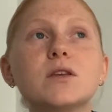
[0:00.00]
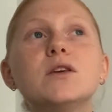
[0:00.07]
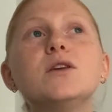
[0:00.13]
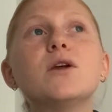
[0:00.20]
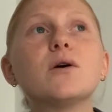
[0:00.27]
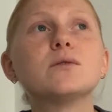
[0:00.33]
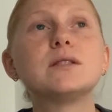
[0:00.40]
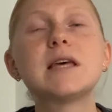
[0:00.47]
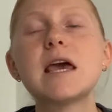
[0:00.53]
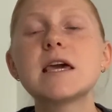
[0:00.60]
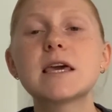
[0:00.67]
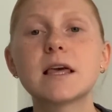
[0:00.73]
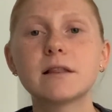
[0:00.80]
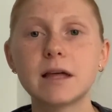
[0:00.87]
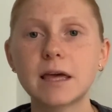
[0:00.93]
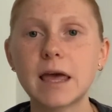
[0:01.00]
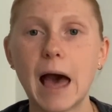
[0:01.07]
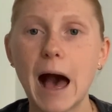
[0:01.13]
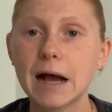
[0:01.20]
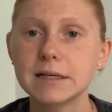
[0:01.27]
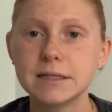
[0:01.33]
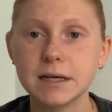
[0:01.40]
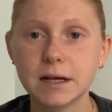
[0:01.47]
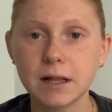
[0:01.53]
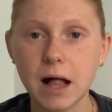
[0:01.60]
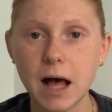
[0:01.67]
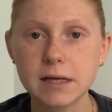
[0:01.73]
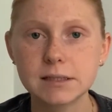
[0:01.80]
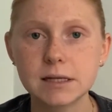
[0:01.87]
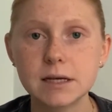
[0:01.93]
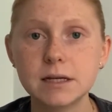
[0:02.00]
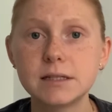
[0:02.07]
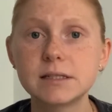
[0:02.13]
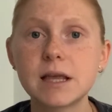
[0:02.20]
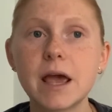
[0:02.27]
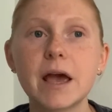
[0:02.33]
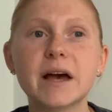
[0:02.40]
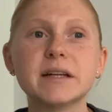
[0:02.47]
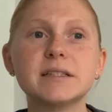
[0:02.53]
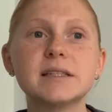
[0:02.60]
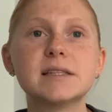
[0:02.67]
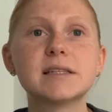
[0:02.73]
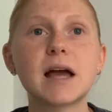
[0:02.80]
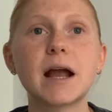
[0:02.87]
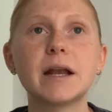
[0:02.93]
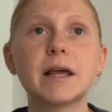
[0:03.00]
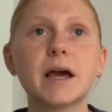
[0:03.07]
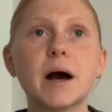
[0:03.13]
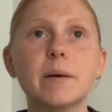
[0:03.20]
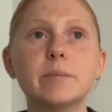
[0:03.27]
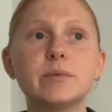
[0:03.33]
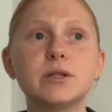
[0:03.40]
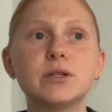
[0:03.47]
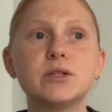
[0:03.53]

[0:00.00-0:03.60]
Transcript: you know, taking like acting classes and signing up